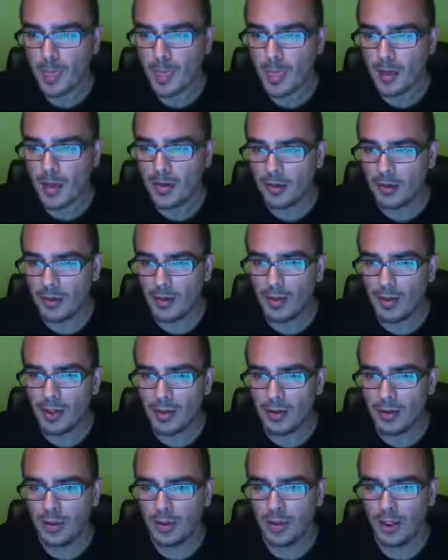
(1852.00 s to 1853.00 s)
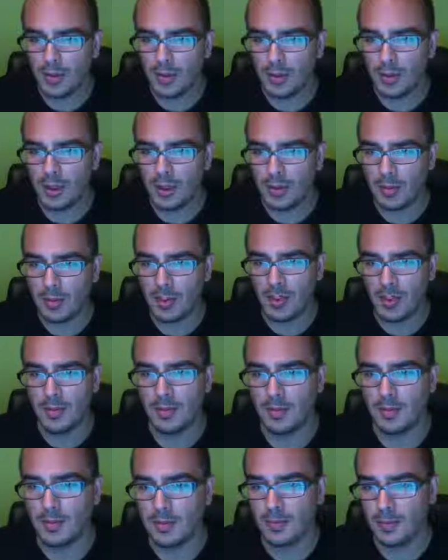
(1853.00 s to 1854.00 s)
if you wanted to know how to make money,
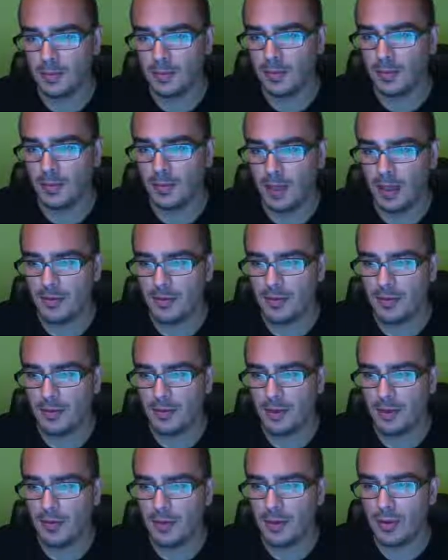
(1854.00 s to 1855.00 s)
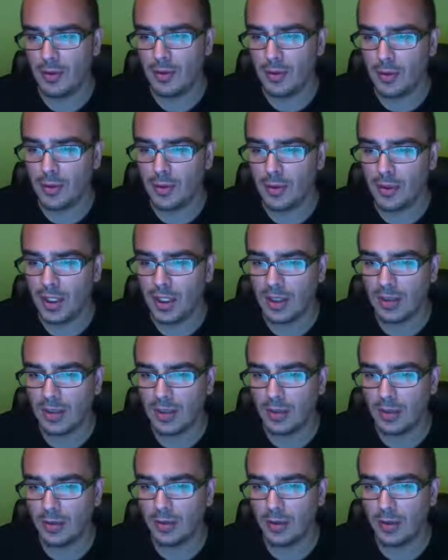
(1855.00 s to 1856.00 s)
I've just given you 2 great
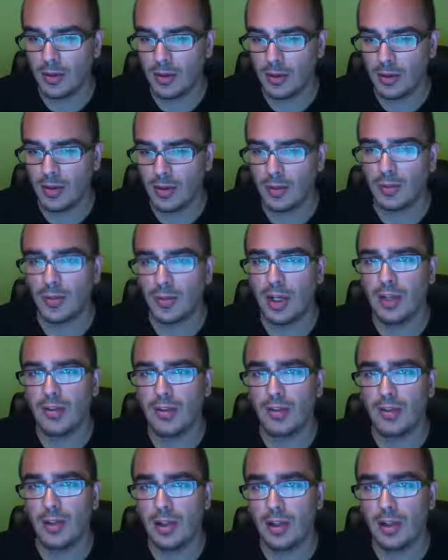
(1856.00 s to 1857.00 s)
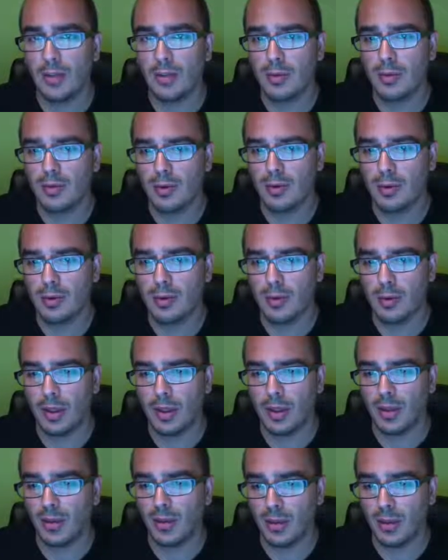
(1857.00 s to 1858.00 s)
tips. Write solid reviews about
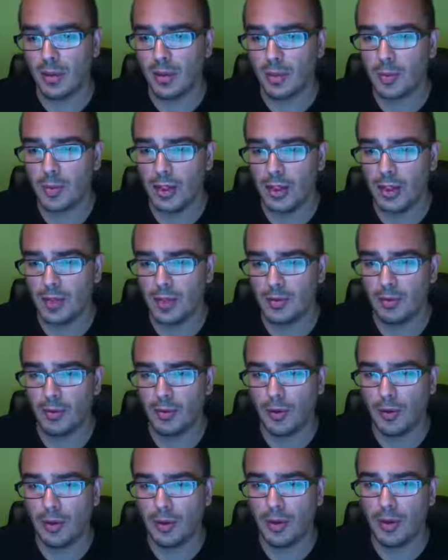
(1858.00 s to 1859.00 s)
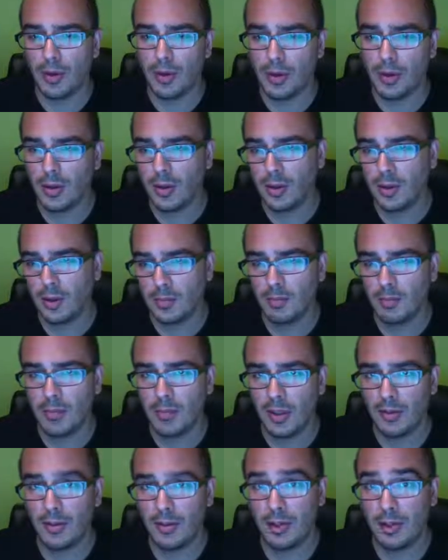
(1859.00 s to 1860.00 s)
a single product for a
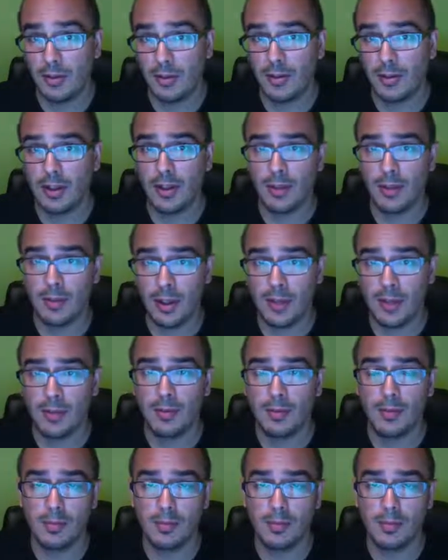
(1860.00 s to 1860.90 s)
significant amount of